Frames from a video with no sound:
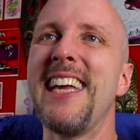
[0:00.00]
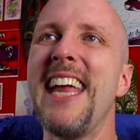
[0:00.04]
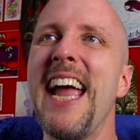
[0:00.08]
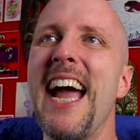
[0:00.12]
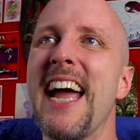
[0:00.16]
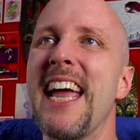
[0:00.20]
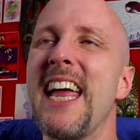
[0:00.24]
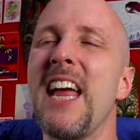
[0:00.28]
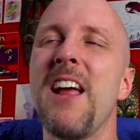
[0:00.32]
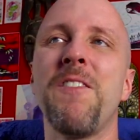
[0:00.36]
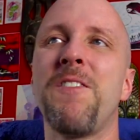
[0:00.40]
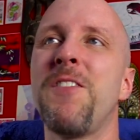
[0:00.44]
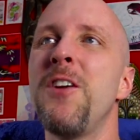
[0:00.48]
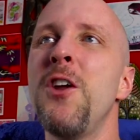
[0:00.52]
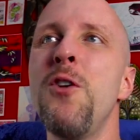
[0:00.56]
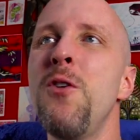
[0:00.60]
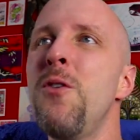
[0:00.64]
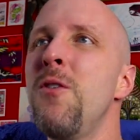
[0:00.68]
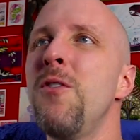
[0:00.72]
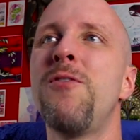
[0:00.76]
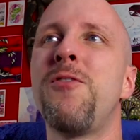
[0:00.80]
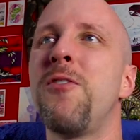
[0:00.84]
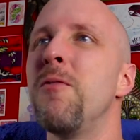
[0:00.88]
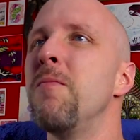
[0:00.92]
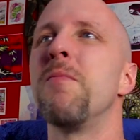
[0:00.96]
Yeah, if
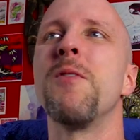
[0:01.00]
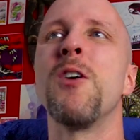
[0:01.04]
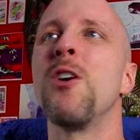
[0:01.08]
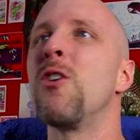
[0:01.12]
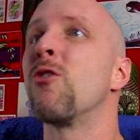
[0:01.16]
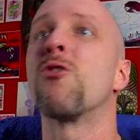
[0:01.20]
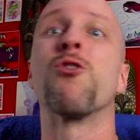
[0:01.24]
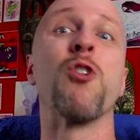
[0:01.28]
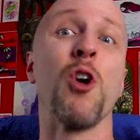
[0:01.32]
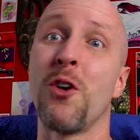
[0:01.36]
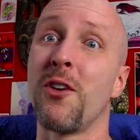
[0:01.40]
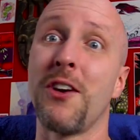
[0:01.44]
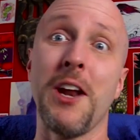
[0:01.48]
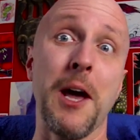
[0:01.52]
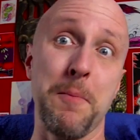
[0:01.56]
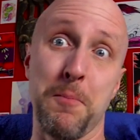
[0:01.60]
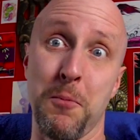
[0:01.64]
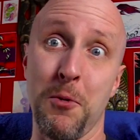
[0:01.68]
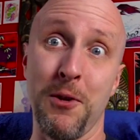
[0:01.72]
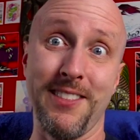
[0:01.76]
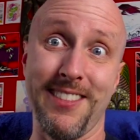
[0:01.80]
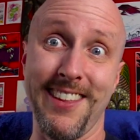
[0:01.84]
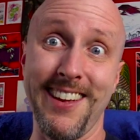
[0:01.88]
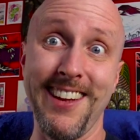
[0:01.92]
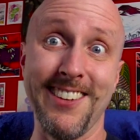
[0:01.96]
you've grown up
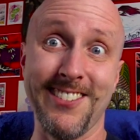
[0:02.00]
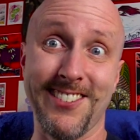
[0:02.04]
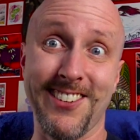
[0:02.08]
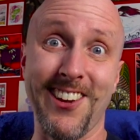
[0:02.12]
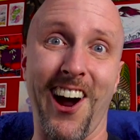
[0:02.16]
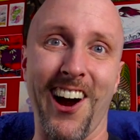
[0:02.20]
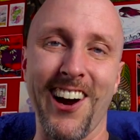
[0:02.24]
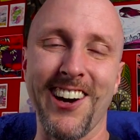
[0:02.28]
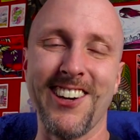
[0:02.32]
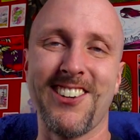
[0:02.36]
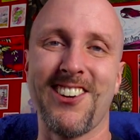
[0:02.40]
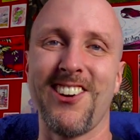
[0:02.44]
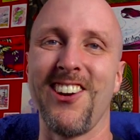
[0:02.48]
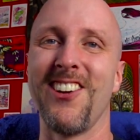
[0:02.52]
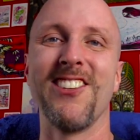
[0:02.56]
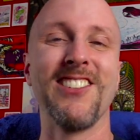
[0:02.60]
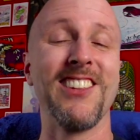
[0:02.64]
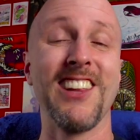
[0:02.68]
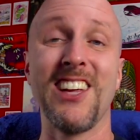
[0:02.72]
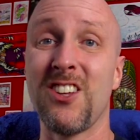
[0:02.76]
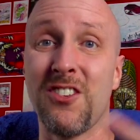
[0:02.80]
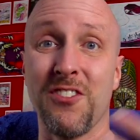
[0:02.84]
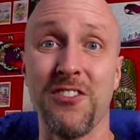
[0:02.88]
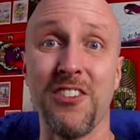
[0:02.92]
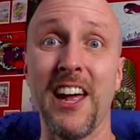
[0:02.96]
with these cartoons,
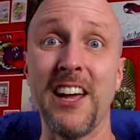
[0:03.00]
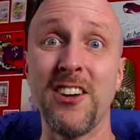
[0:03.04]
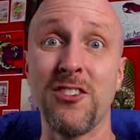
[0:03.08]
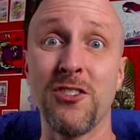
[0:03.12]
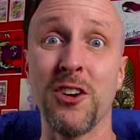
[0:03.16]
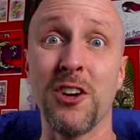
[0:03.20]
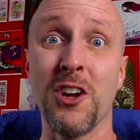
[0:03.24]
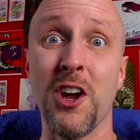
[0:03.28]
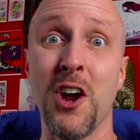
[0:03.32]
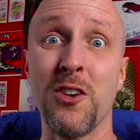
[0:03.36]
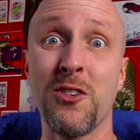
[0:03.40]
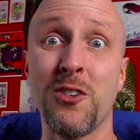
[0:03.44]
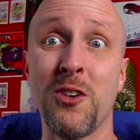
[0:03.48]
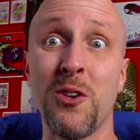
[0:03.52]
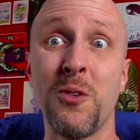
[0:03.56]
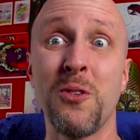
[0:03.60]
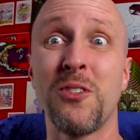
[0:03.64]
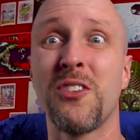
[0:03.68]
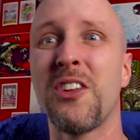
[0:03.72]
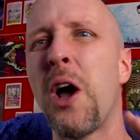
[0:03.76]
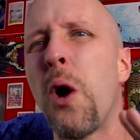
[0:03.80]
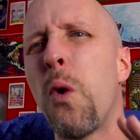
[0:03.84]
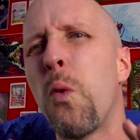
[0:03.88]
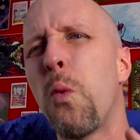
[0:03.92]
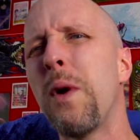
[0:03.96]
these Fleischer
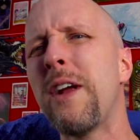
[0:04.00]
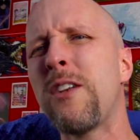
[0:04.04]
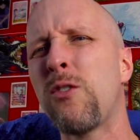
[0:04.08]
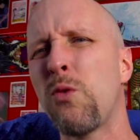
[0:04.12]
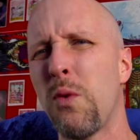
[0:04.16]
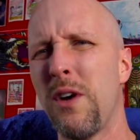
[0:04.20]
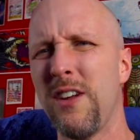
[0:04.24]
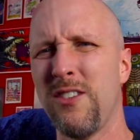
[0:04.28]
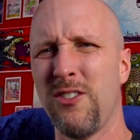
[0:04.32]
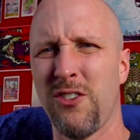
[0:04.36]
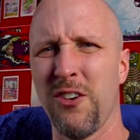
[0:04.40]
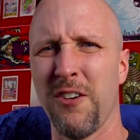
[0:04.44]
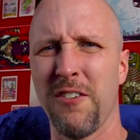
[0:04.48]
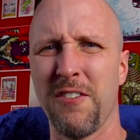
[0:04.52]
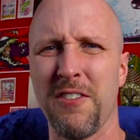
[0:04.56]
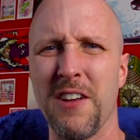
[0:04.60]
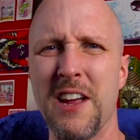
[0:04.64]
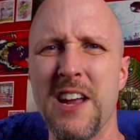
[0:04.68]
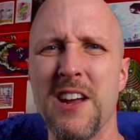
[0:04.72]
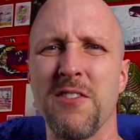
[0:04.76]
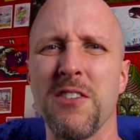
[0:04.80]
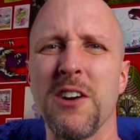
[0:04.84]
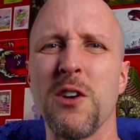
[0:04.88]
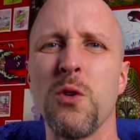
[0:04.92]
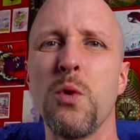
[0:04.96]
cartoons, uh, which one's your
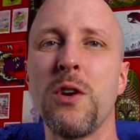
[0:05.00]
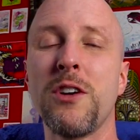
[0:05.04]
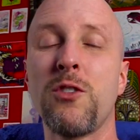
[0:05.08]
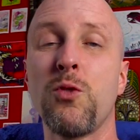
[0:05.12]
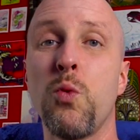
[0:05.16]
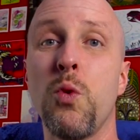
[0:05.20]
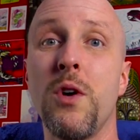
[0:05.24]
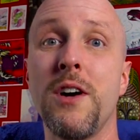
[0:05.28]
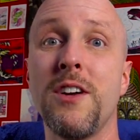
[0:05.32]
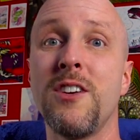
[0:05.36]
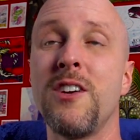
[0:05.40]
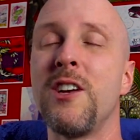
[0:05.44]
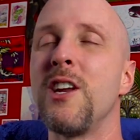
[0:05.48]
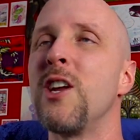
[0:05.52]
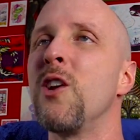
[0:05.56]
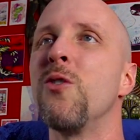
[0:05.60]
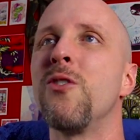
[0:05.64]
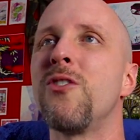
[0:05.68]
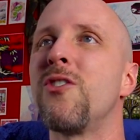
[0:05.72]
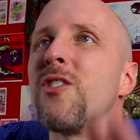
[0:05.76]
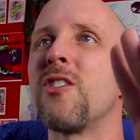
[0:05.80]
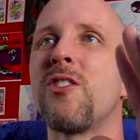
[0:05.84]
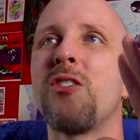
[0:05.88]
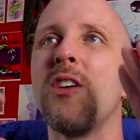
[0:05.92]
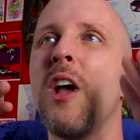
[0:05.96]
favorite? Which one do you
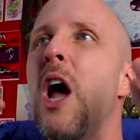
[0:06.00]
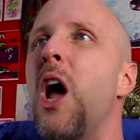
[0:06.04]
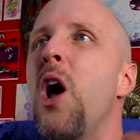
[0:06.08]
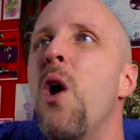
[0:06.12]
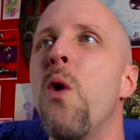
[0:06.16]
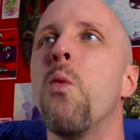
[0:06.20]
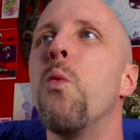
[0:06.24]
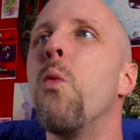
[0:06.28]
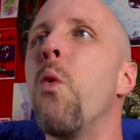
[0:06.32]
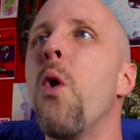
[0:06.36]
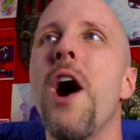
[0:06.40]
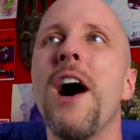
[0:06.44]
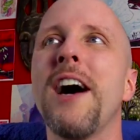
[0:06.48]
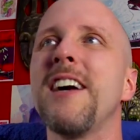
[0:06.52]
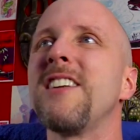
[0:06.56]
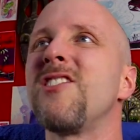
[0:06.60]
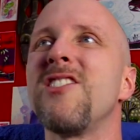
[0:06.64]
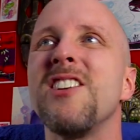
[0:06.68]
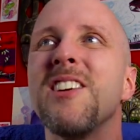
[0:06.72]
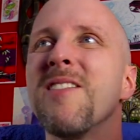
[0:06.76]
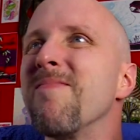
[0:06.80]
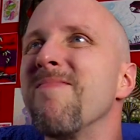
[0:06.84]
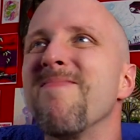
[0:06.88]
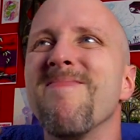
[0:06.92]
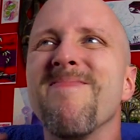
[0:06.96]
just watch
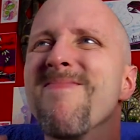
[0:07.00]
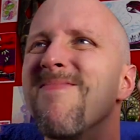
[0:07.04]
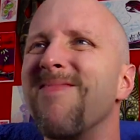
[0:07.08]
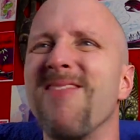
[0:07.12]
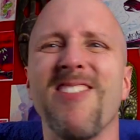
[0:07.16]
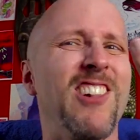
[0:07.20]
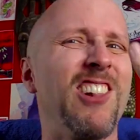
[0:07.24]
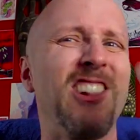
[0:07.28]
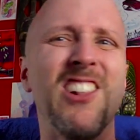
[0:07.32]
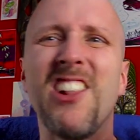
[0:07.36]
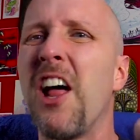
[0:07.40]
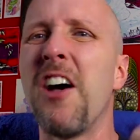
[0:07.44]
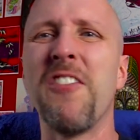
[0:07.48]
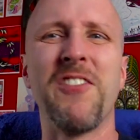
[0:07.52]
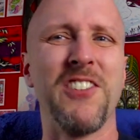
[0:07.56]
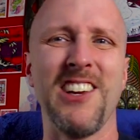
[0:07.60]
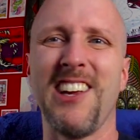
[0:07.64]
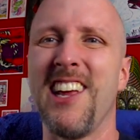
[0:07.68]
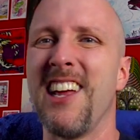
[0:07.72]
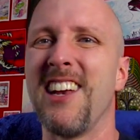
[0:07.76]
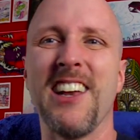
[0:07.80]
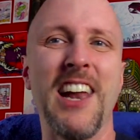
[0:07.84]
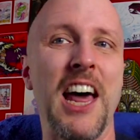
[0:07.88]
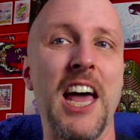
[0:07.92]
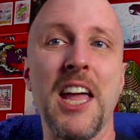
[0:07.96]
and love to
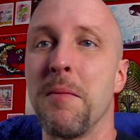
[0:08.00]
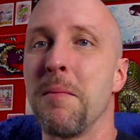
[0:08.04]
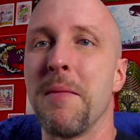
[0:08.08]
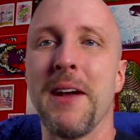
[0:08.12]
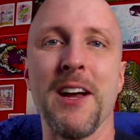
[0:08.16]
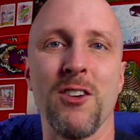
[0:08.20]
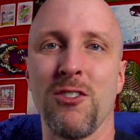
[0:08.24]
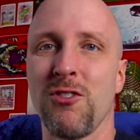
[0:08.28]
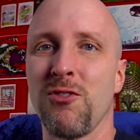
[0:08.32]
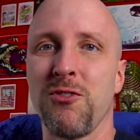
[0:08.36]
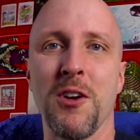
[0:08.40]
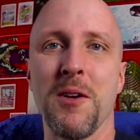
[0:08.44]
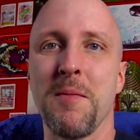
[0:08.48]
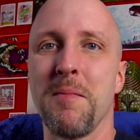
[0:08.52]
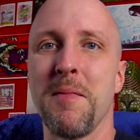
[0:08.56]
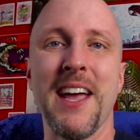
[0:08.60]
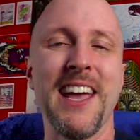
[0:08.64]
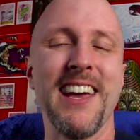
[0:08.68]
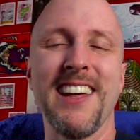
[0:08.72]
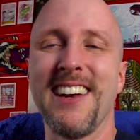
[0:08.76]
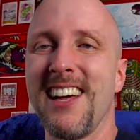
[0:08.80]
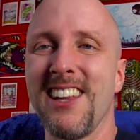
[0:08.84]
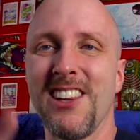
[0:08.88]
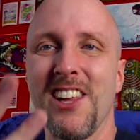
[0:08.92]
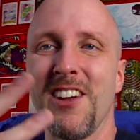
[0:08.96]
get nightmares from,
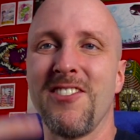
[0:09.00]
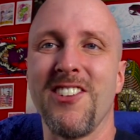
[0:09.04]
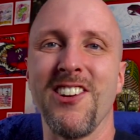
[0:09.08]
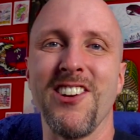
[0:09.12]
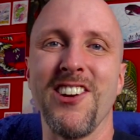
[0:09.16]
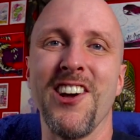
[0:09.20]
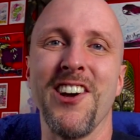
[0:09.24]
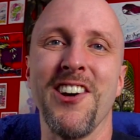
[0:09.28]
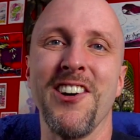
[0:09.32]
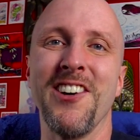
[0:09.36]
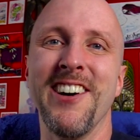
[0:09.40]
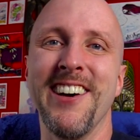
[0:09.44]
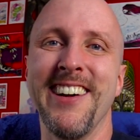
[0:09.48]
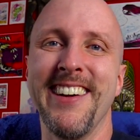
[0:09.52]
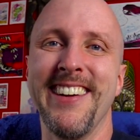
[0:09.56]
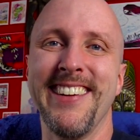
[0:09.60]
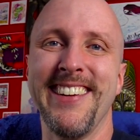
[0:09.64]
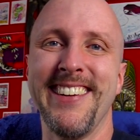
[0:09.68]
man? i love to know.